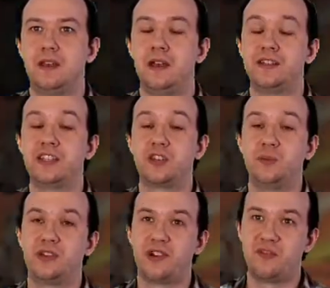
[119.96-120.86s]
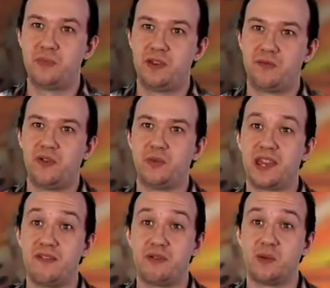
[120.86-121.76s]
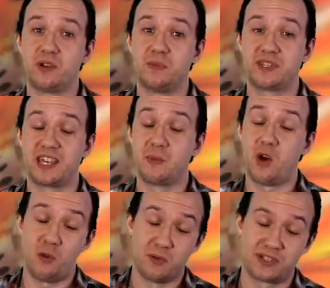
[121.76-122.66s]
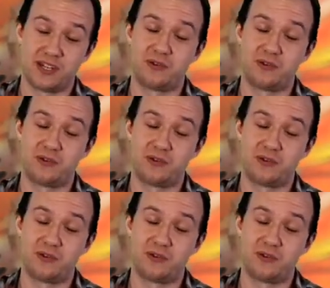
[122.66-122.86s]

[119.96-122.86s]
To some degree, I've been involved with every Worms game, almost